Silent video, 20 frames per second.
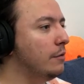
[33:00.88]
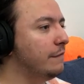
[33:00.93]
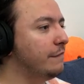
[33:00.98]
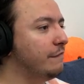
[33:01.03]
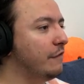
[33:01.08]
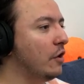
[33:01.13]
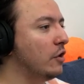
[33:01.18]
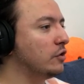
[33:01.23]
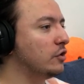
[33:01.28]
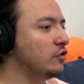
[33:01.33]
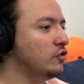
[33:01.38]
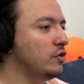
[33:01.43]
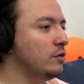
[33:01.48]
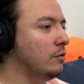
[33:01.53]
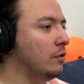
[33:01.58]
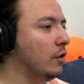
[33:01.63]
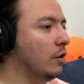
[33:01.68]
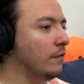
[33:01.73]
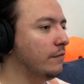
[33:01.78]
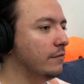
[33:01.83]
how the fuck did
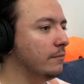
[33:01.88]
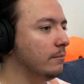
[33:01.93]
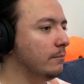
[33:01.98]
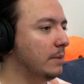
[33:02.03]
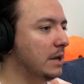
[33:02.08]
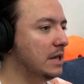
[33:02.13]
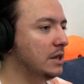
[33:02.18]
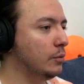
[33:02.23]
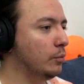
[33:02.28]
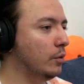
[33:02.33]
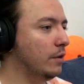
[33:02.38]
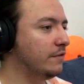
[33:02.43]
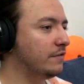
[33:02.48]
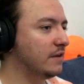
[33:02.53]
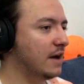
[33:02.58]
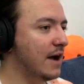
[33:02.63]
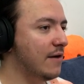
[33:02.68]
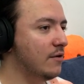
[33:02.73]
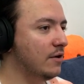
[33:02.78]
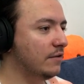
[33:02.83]
you go from being the
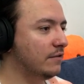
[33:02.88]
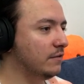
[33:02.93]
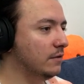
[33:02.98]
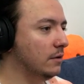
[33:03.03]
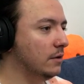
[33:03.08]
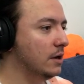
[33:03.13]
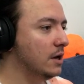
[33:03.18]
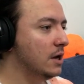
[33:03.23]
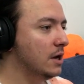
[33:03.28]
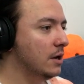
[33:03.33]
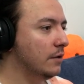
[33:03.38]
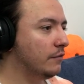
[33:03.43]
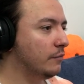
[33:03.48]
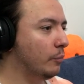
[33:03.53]
worst character